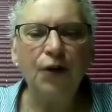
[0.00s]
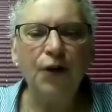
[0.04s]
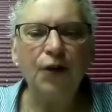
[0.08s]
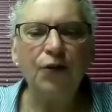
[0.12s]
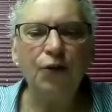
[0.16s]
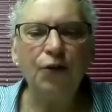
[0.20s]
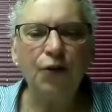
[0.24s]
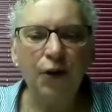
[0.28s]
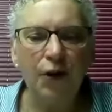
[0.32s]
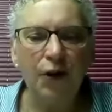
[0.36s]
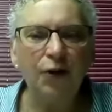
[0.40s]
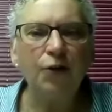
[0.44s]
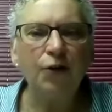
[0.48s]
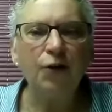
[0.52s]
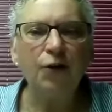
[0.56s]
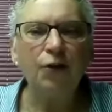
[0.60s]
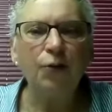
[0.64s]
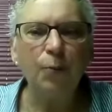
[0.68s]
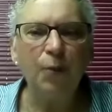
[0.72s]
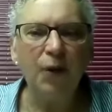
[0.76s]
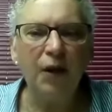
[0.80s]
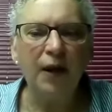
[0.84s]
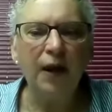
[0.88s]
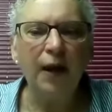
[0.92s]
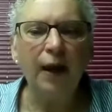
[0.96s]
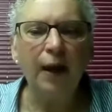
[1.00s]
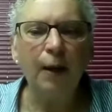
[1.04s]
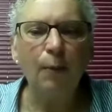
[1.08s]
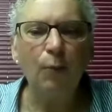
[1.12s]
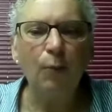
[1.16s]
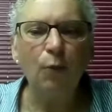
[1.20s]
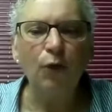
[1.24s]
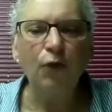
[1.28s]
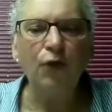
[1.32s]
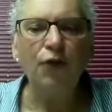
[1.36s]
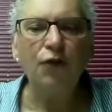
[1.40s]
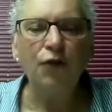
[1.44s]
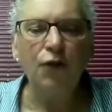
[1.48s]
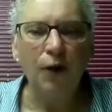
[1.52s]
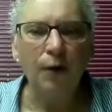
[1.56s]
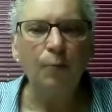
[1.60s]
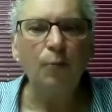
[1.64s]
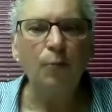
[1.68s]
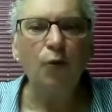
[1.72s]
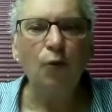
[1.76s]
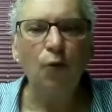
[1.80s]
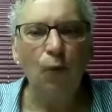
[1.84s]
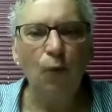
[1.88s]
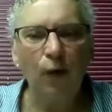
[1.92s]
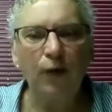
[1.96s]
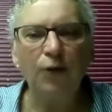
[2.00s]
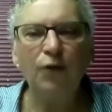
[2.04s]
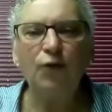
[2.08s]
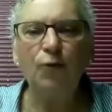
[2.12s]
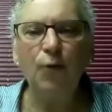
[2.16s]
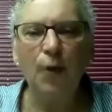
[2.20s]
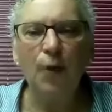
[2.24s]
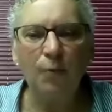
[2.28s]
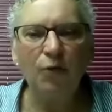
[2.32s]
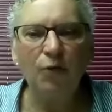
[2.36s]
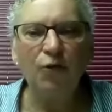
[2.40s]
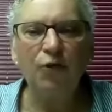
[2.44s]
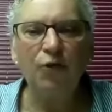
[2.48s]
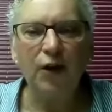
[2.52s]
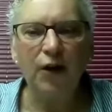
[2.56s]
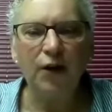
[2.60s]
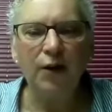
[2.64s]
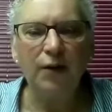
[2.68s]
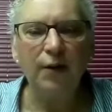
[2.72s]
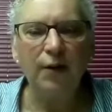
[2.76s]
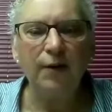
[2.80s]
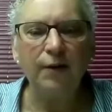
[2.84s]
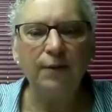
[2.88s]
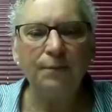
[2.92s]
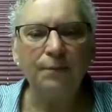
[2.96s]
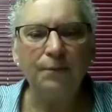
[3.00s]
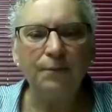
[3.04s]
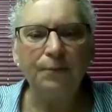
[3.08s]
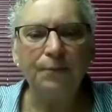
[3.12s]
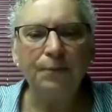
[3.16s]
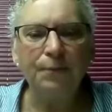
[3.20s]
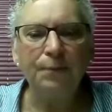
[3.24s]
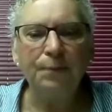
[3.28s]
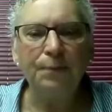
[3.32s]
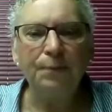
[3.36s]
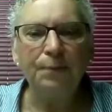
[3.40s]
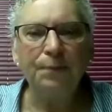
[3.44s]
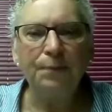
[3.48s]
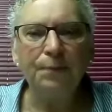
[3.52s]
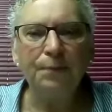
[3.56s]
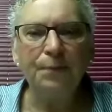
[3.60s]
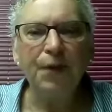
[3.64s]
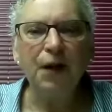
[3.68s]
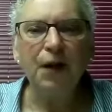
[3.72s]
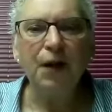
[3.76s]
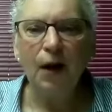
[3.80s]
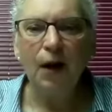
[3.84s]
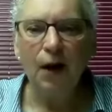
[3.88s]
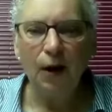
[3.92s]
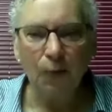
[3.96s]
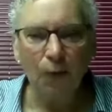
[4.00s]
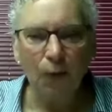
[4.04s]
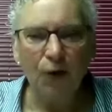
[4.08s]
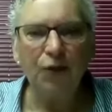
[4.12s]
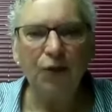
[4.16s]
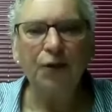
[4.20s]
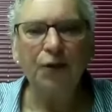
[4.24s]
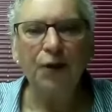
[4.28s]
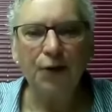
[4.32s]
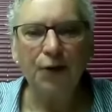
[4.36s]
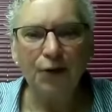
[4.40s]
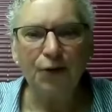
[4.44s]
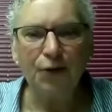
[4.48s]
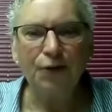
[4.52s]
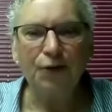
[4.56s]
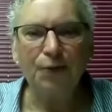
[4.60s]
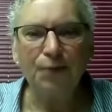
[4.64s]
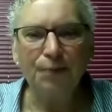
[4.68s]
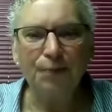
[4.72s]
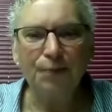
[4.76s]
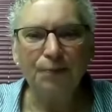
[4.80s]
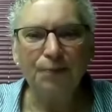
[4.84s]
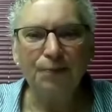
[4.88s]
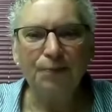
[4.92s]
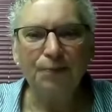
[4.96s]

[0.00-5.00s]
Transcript: that Jesus became what the temple once represented, God with us.